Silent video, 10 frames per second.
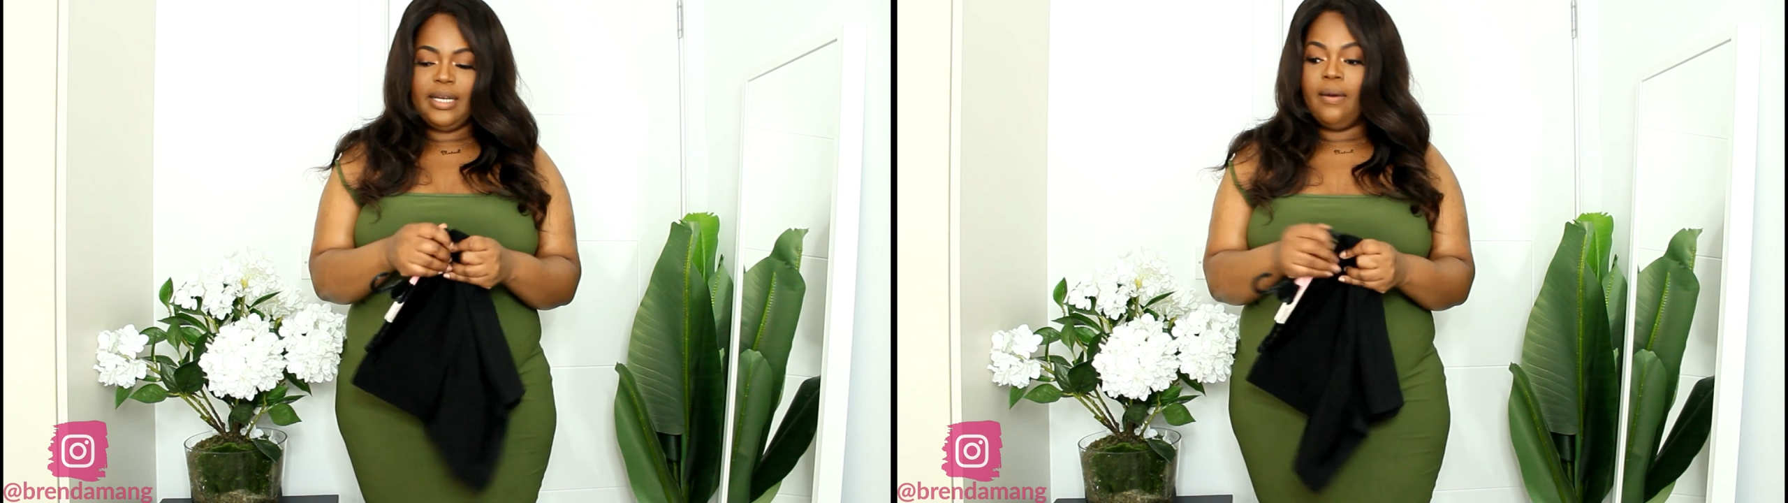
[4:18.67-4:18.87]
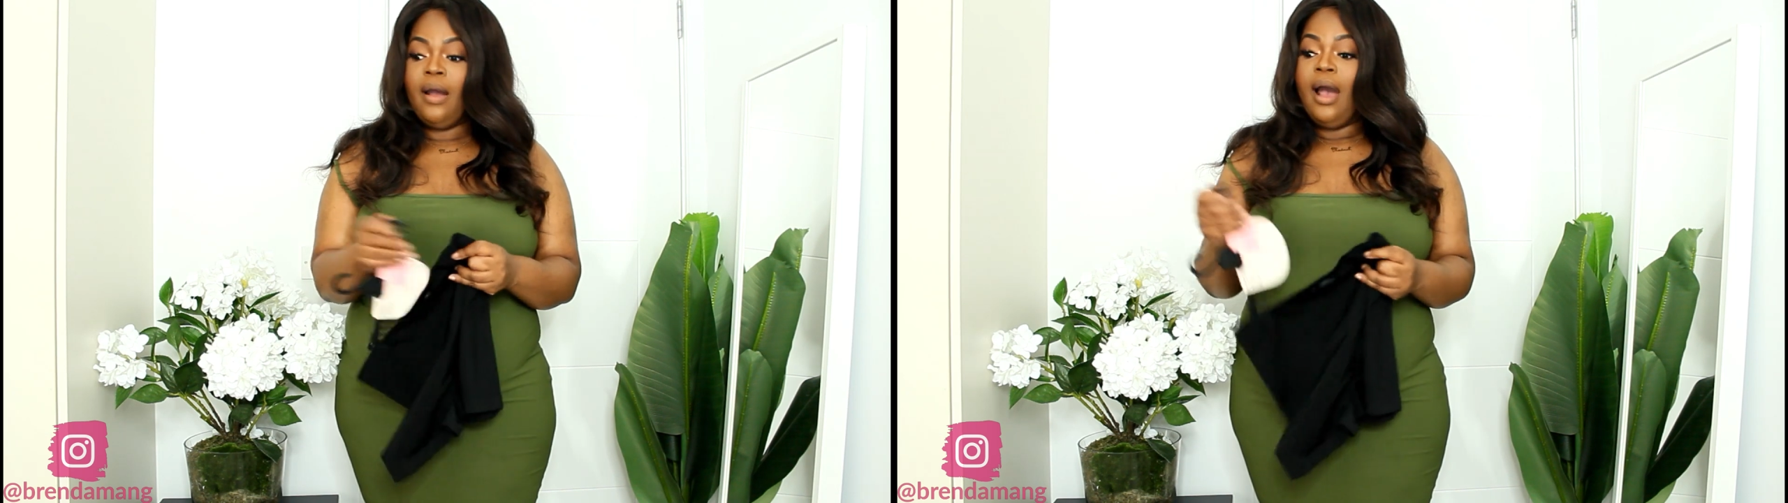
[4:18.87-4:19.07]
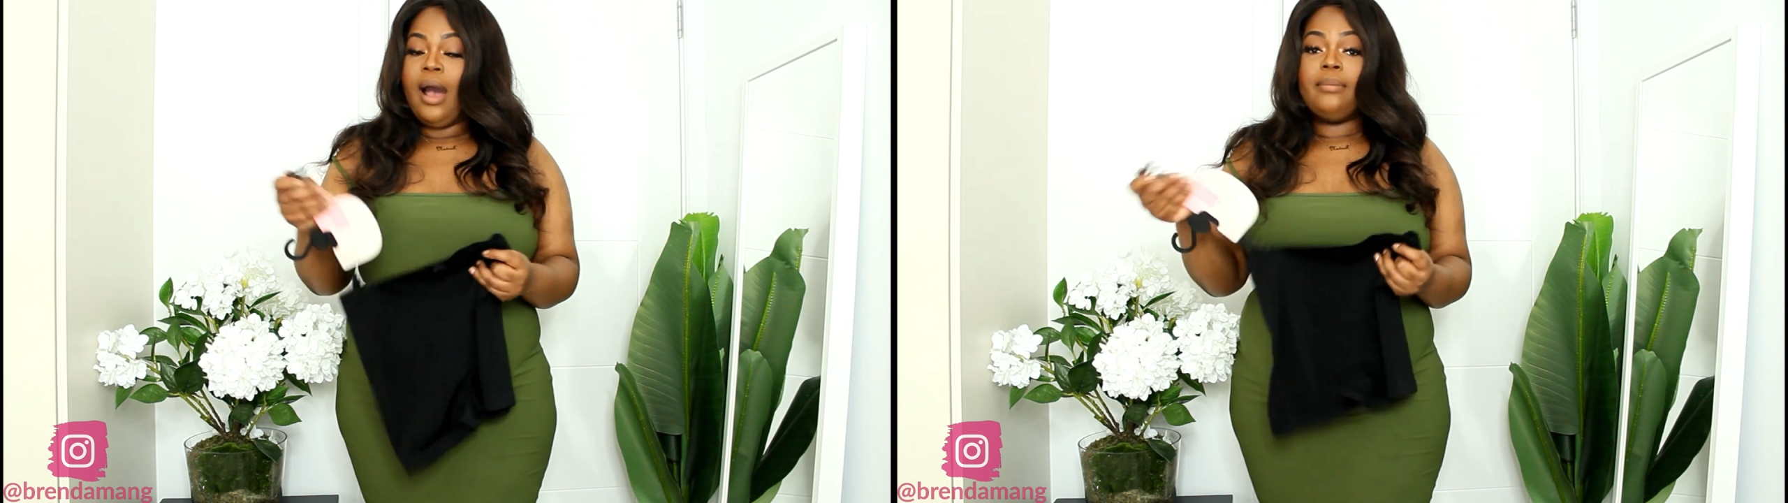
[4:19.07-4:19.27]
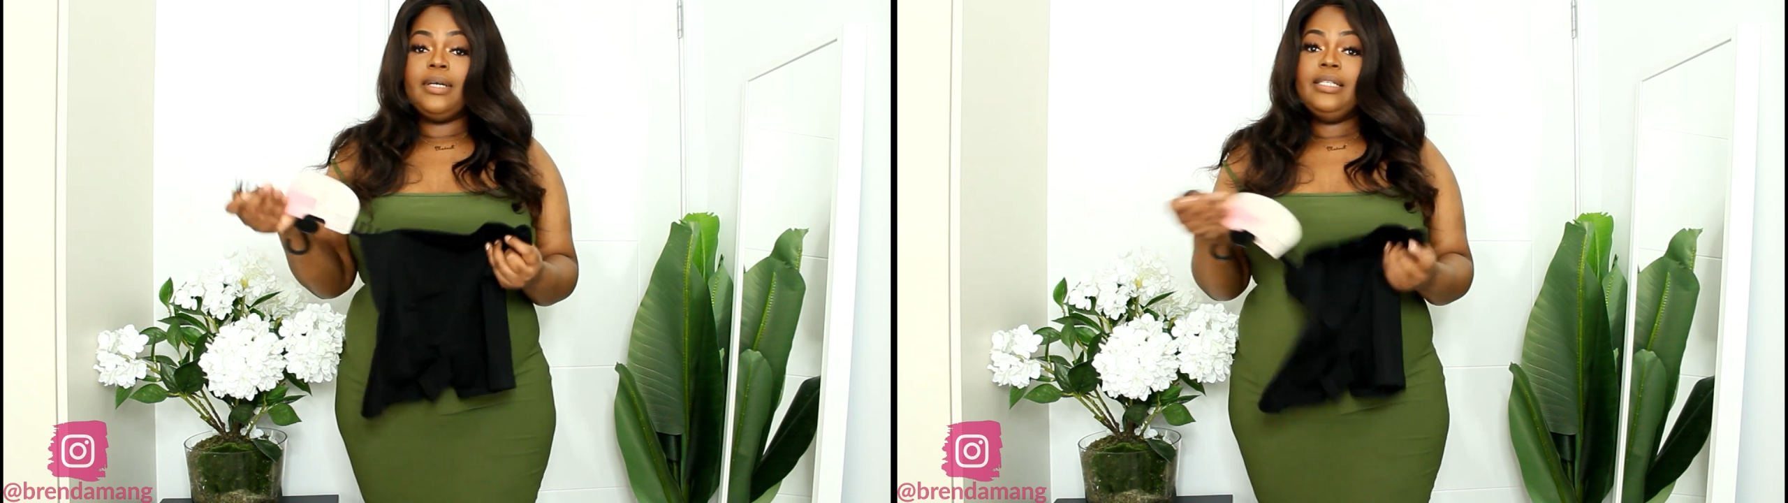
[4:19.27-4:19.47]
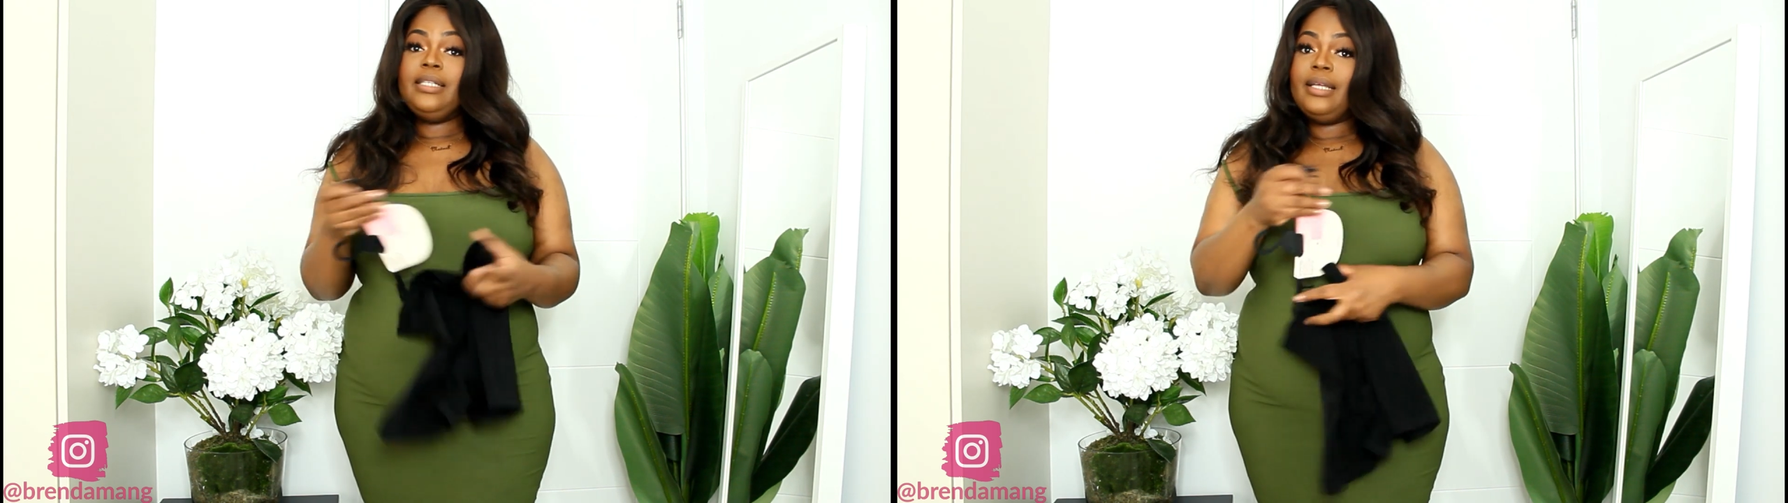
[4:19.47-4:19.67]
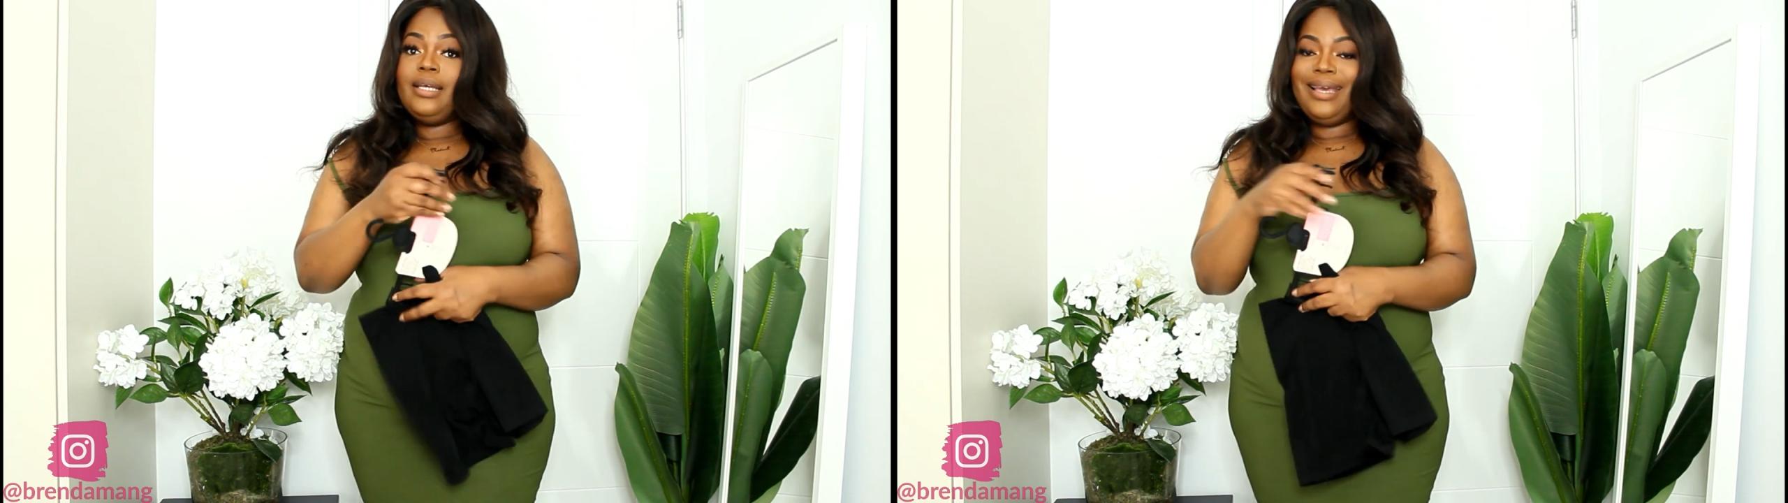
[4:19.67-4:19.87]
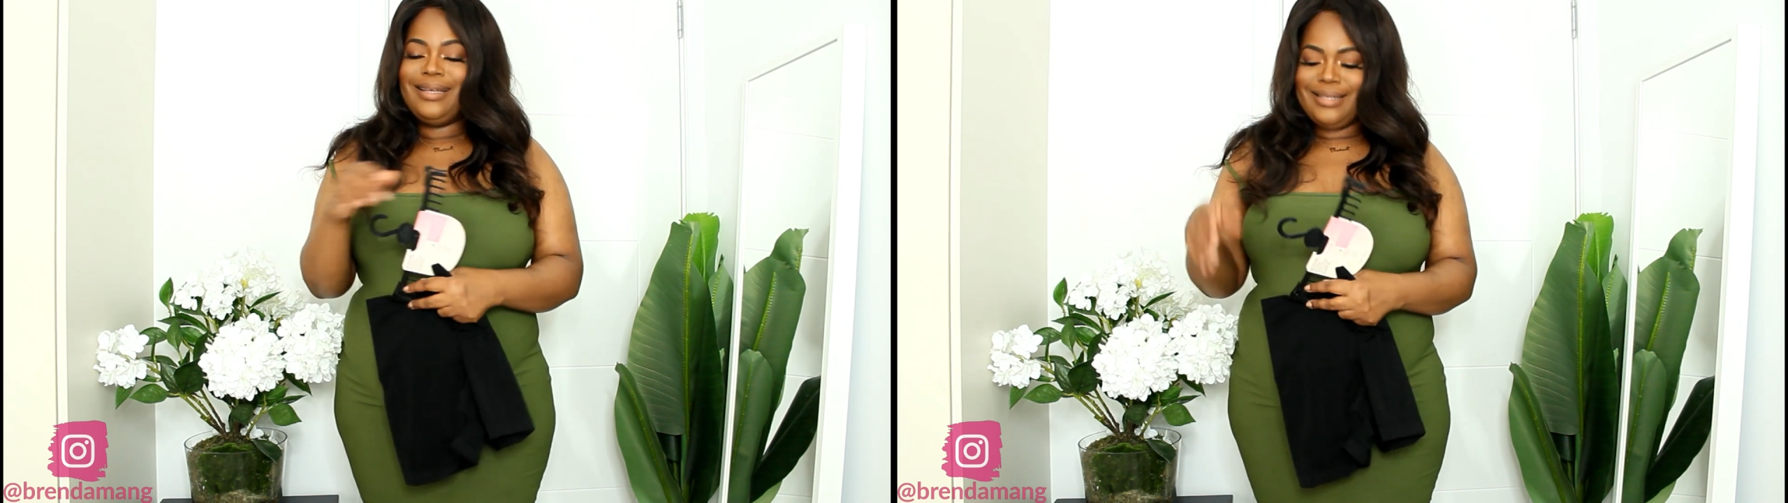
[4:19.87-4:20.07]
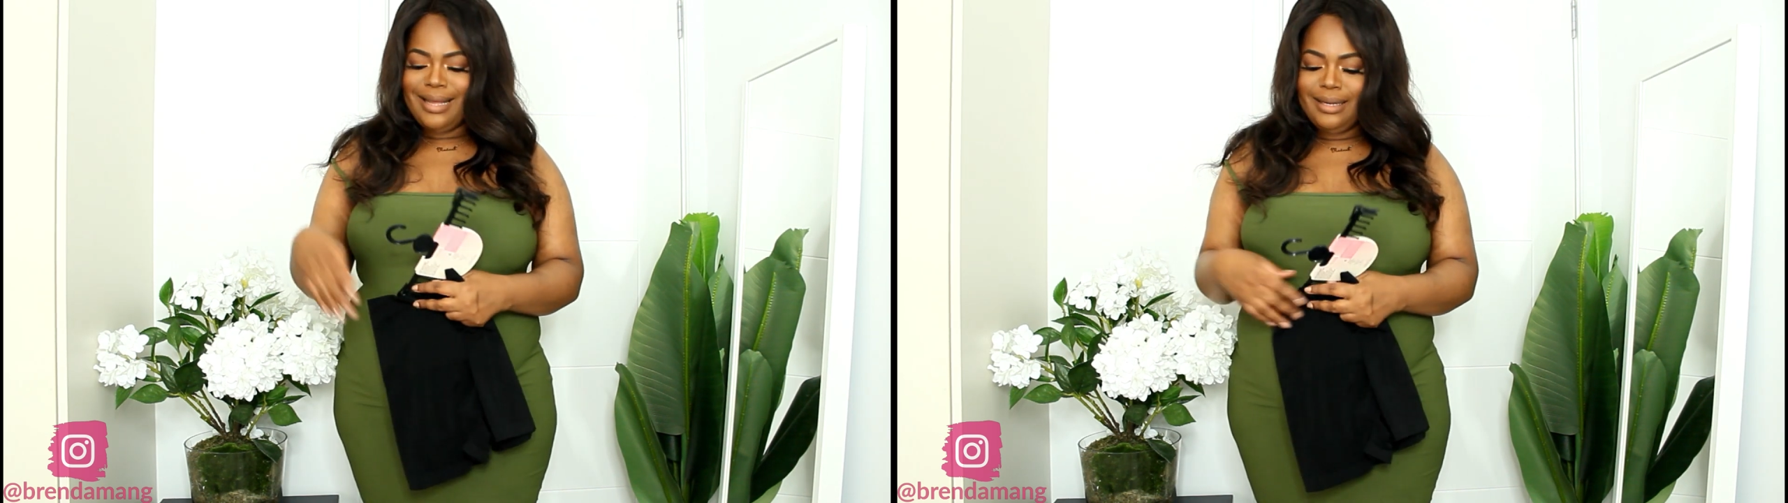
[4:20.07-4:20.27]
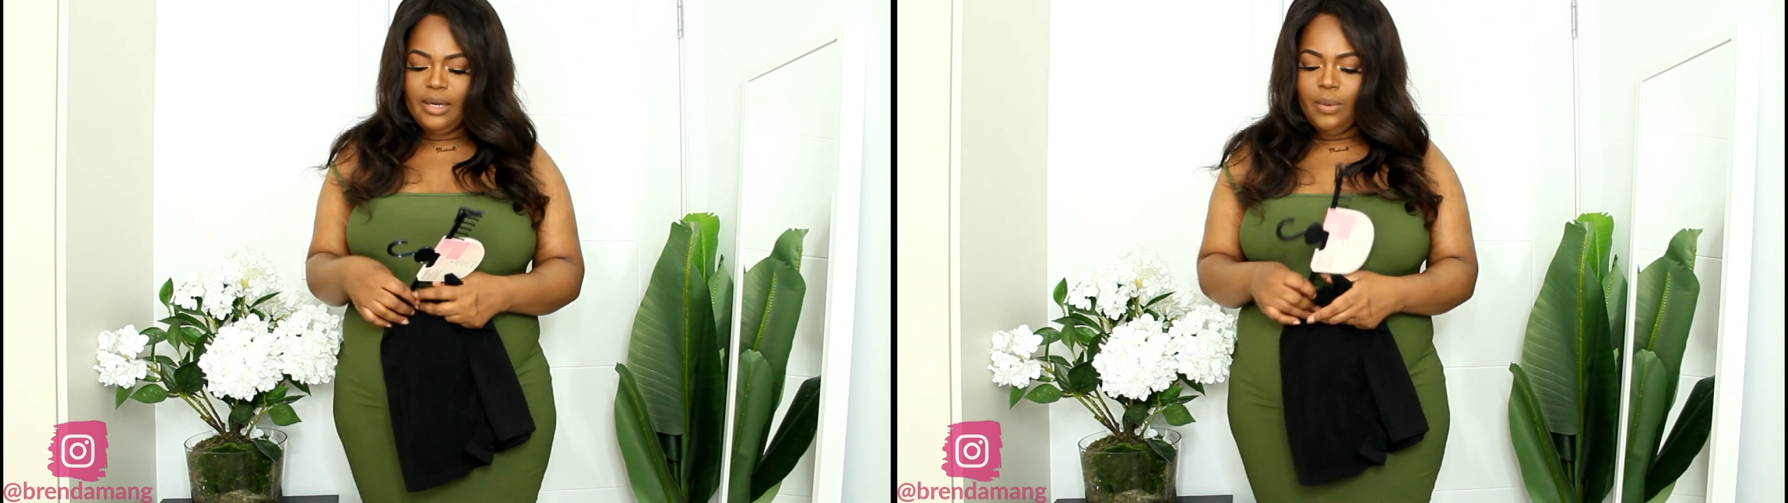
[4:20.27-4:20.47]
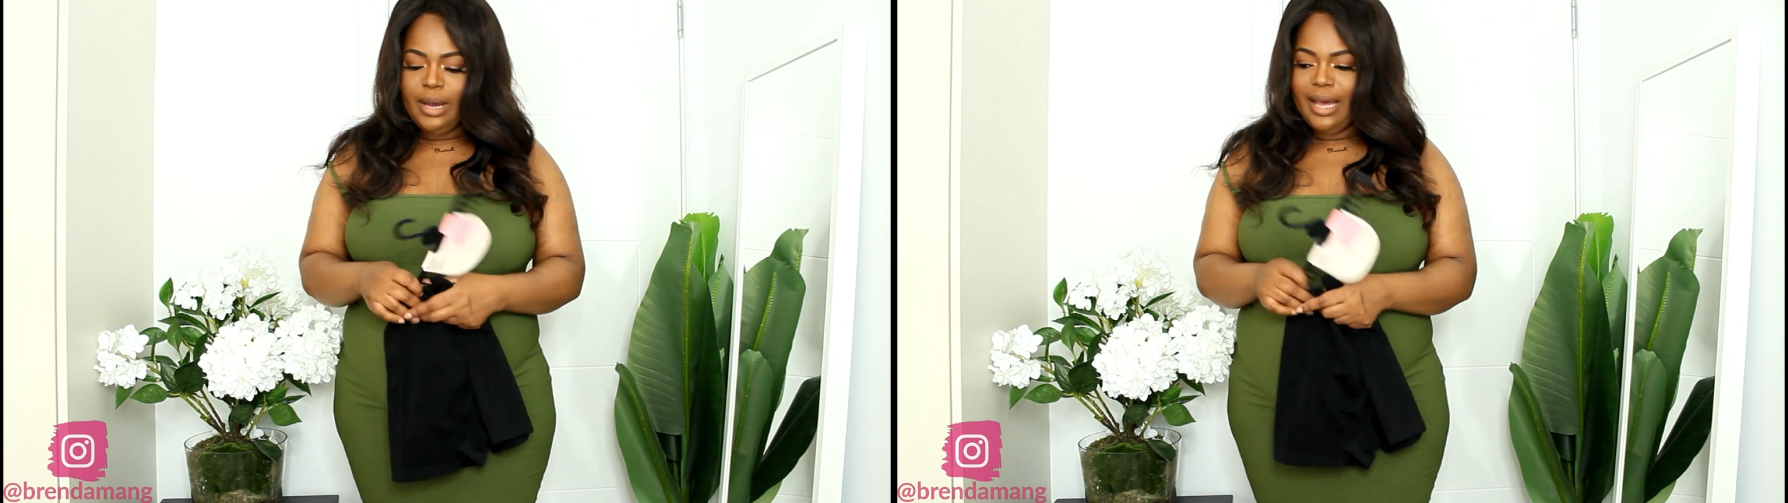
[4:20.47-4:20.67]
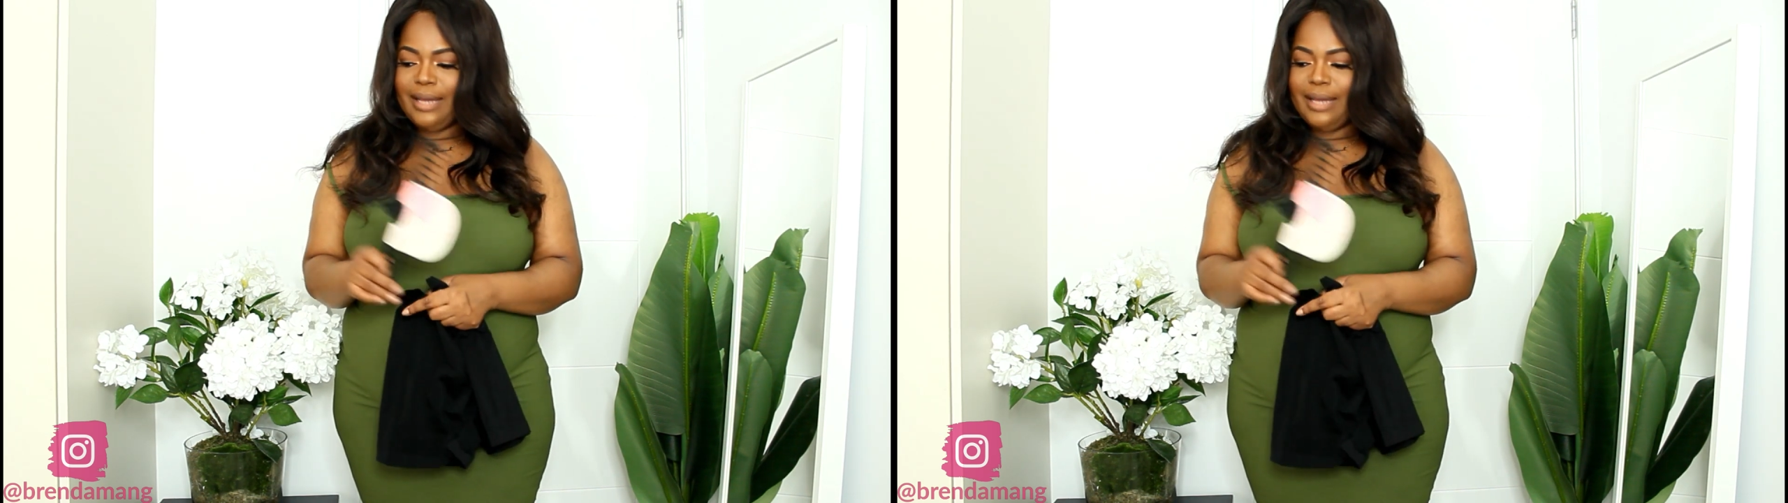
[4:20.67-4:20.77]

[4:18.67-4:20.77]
Now I'm going to tell you exactly why